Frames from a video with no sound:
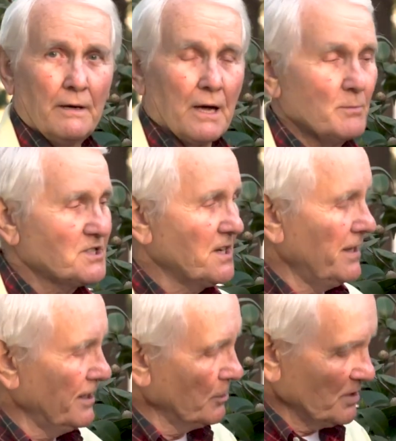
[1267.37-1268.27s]
I'm
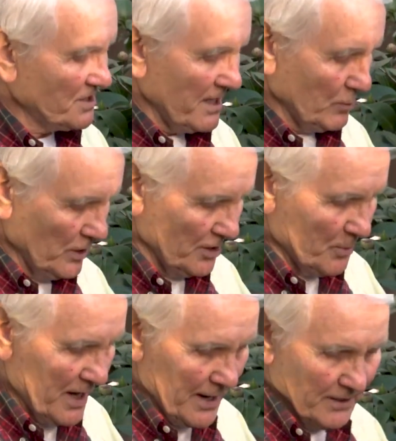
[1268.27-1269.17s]
standing beside one of
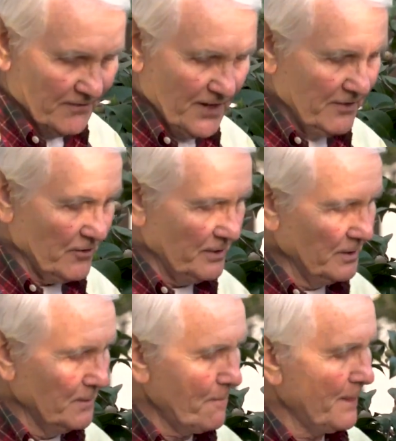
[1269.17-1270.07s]
my favorite
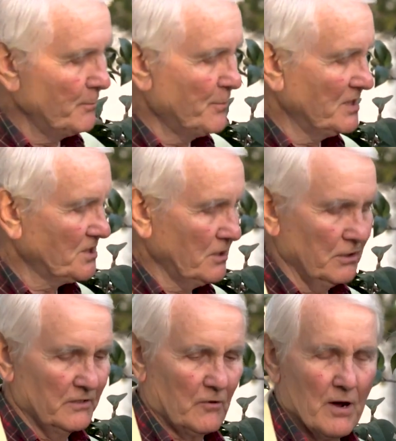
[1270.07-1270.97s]

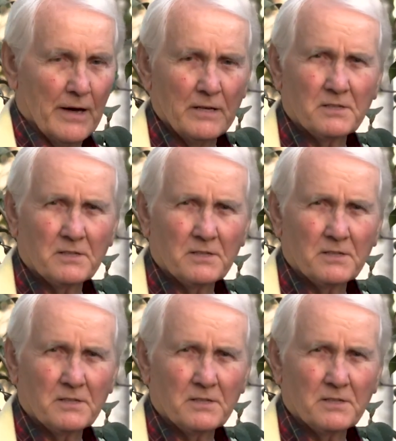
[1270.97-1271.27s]
Pensacola varieties.